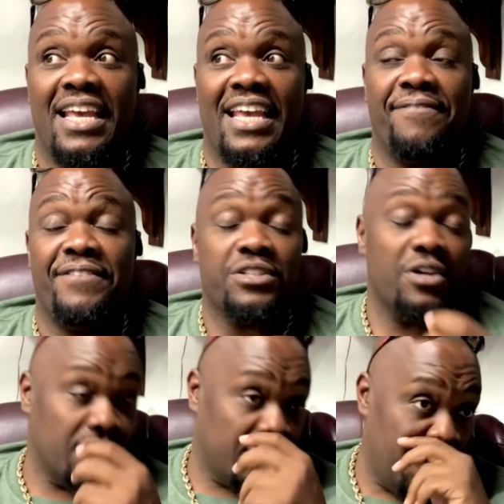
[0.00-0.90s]
If it's
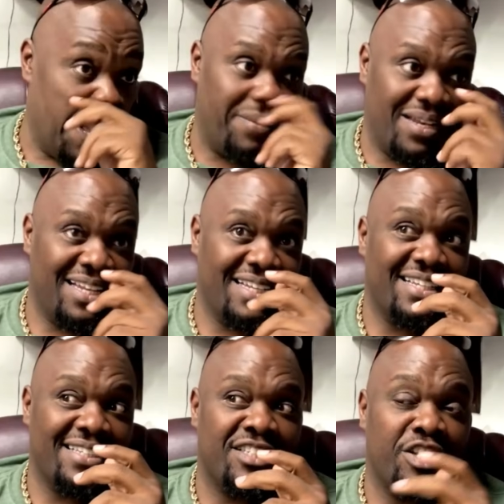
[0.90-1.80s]
gonna come,
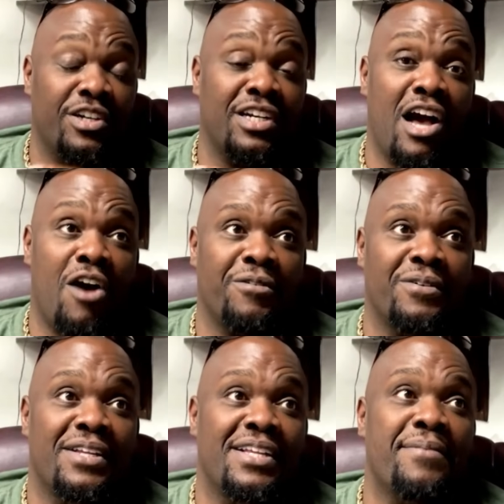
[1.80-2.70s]
turn it off.
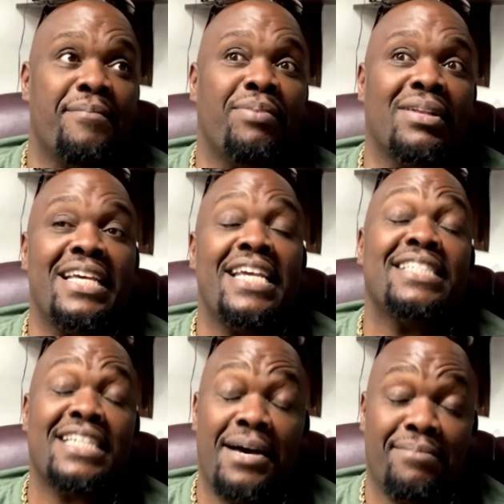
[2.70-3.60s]
Please
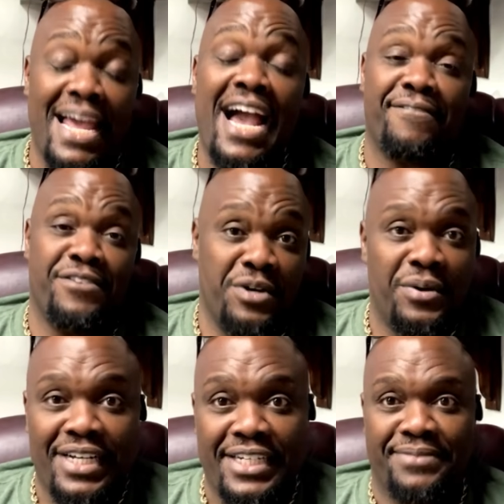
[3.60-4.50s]
come now if you're gonna
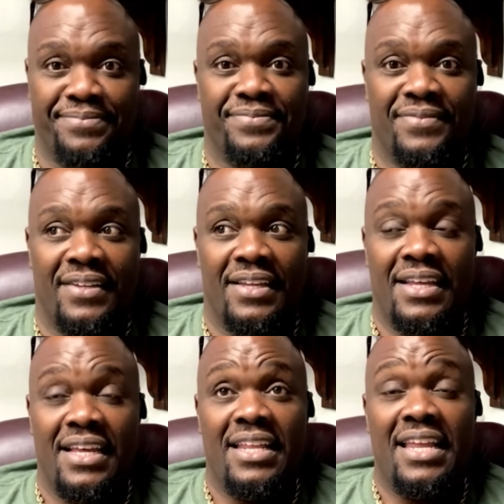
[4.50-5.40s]
come.
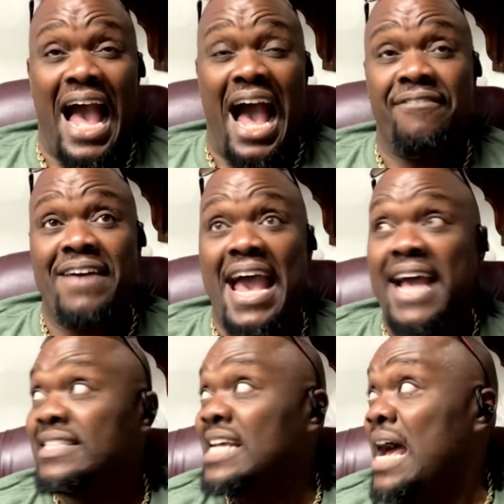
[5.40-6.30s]
I've
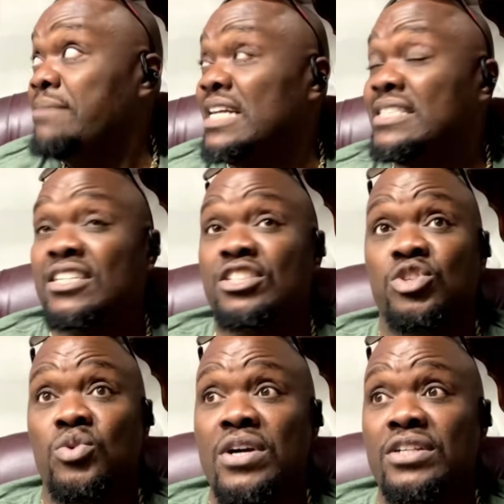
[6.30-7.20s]
had times that I took
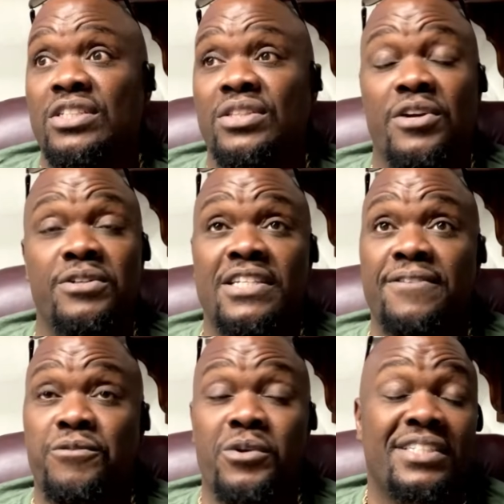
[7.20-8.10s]
200 to 13,
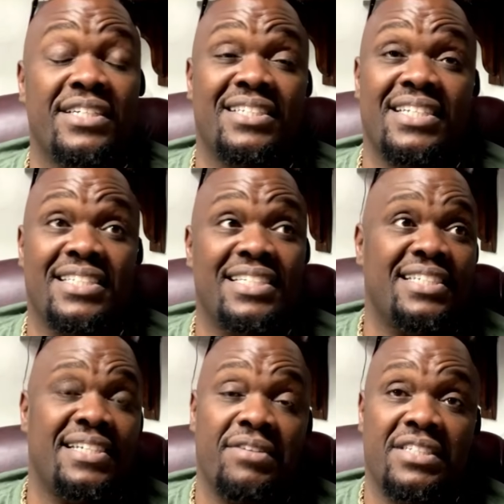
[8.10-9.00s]
14, 16,
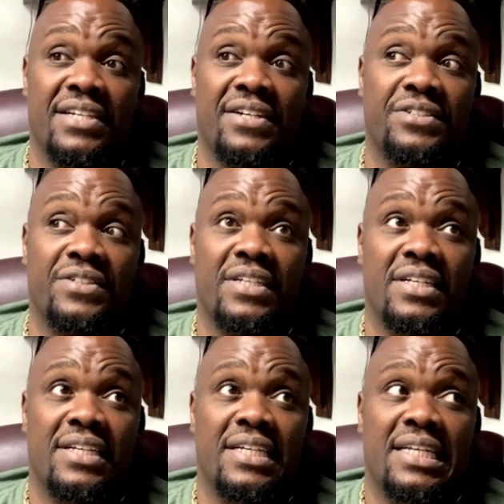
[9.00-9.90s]
1700.
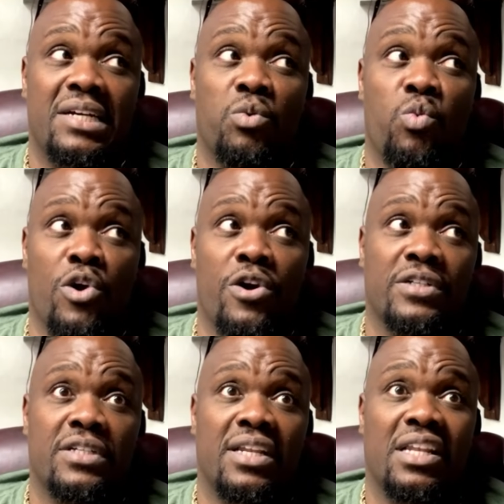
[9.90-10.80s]

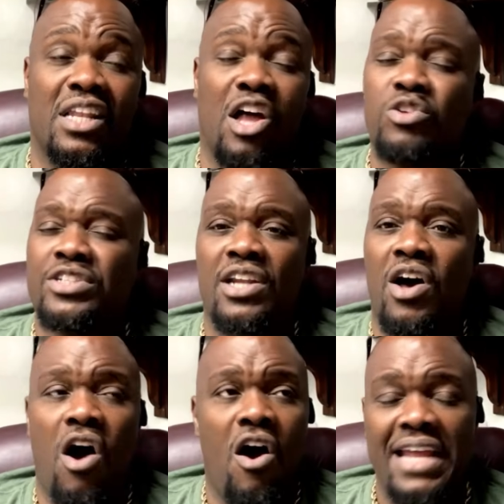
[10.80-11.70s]
Worked, lost it all.
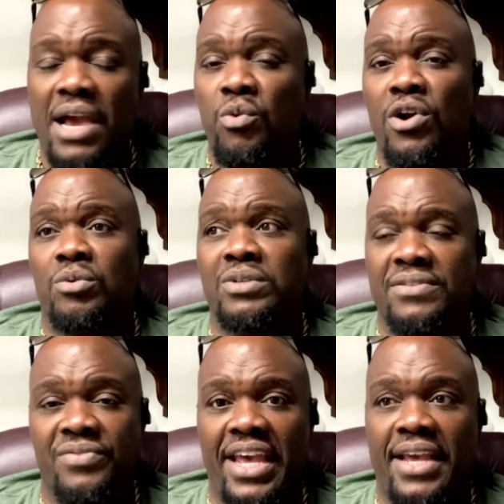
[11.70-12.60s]
All that work was in
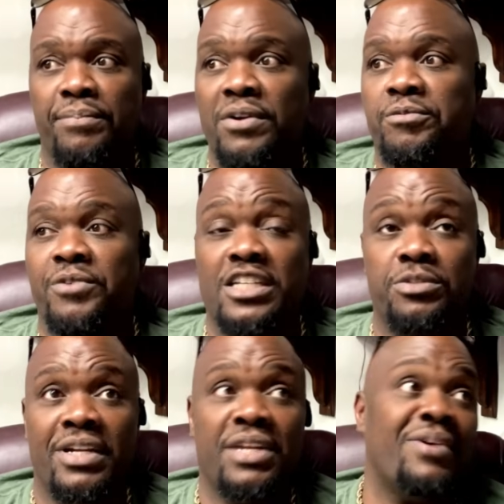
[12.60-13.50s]
vain. Put fresh
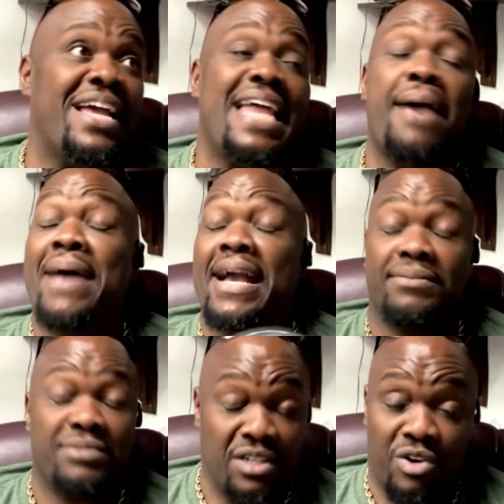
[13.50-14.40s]
money, ran that back up
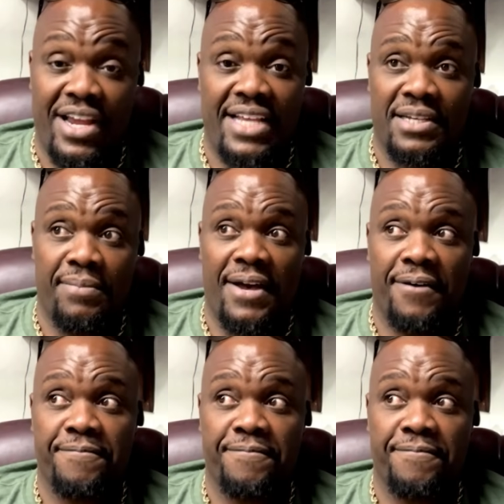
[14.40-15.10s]
to a crazy amount.